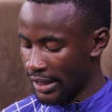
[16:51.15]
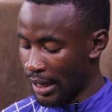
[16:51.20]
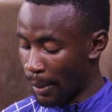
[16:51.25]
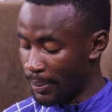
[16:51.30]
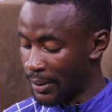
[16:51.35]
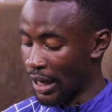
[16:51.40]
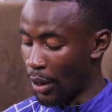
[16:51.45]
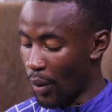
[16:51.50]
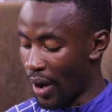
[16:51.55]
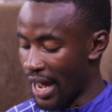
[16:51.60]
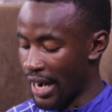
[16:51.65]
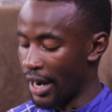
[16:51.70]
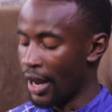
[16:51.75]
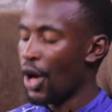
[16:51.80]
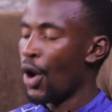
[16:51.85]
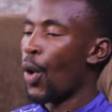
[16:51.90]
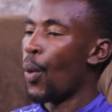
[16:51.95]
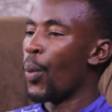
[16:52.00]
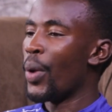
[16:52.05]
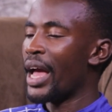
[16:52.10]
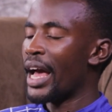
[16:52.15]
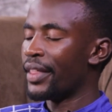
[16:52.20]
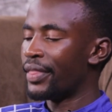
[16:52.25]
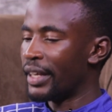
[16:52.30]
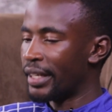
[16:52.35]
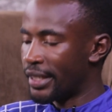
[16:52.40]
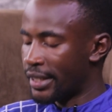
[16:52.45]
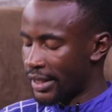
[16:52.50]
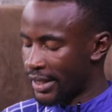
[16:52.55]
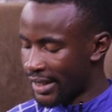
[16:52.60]
chapter 1, where
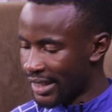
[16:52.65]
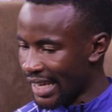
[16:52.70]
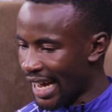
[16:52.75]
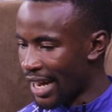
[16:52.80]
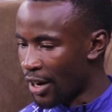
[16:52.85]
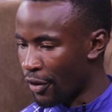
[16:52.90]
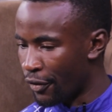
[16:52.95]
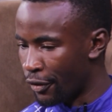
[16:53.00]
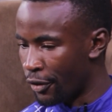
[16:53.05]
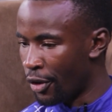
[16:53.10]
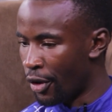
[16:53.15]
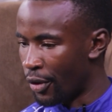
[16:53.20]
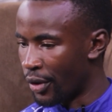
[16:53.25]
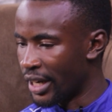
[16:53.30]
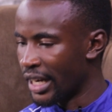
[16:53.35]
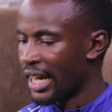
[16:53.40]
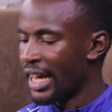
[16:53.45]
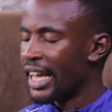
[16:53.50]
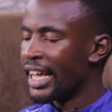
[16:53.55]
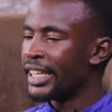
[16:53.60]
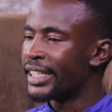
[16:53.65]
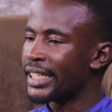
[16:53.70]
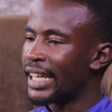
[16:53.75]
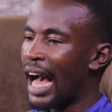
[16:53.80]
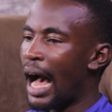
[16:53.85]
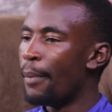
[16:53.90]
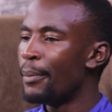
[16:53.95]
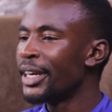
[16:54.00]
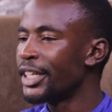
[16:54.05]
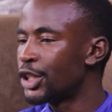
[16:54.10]
the Son of God is
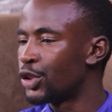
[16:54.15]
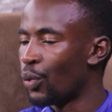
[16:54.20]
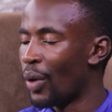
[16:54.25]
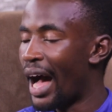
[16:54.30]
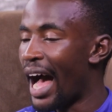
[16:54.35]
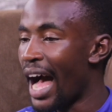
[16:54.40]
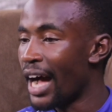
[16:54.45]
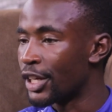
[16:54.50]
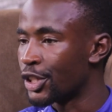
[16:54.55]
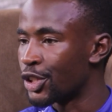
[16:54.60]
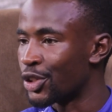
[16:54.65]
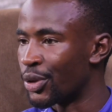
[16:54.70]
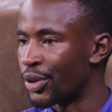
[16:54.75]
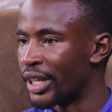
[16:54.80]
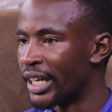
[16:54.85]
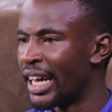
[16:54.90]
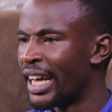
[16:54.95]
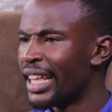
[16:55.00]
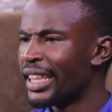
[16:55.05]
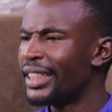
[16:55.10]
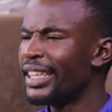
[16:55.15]
coming to action.